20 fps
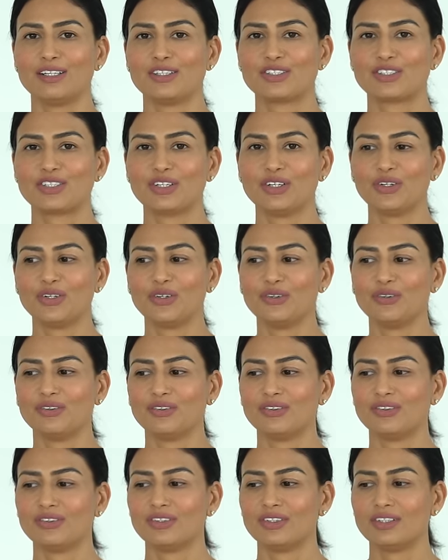So
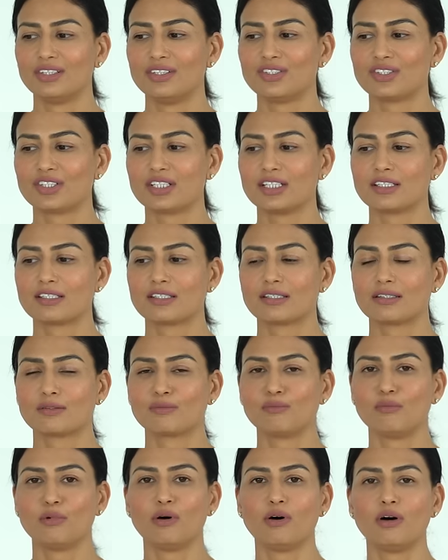just
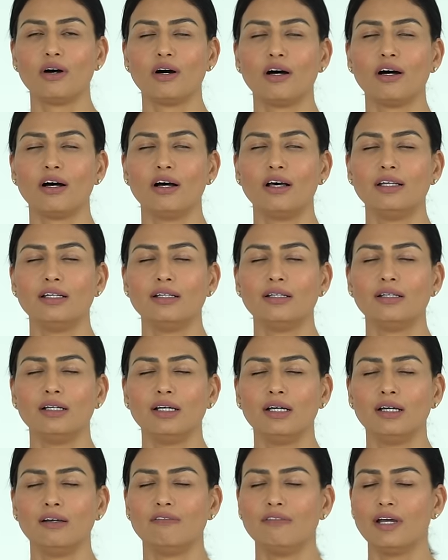small,
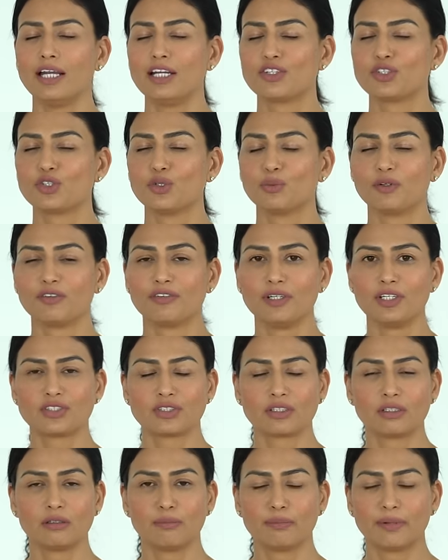very
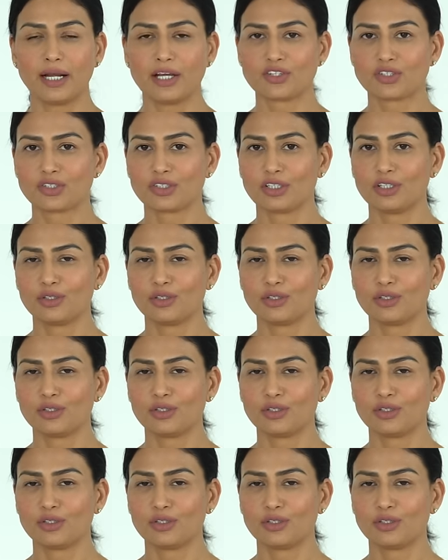superficial pressure.